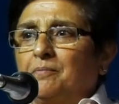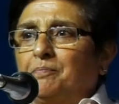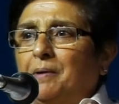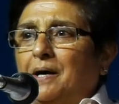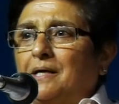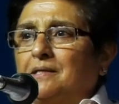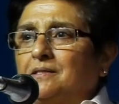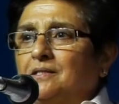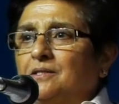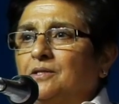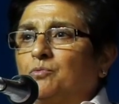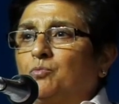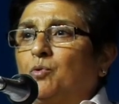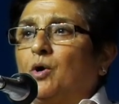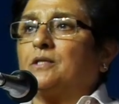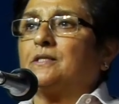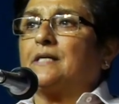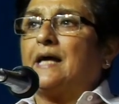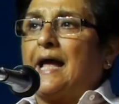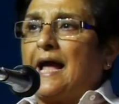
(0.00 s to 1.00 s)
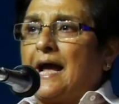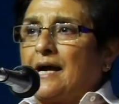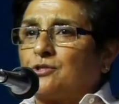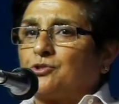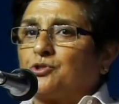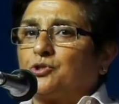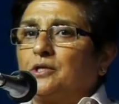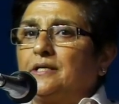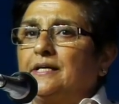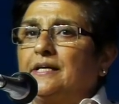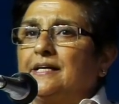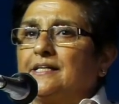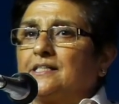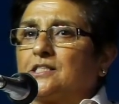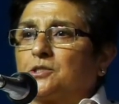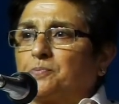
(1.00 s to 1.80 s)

but what actually is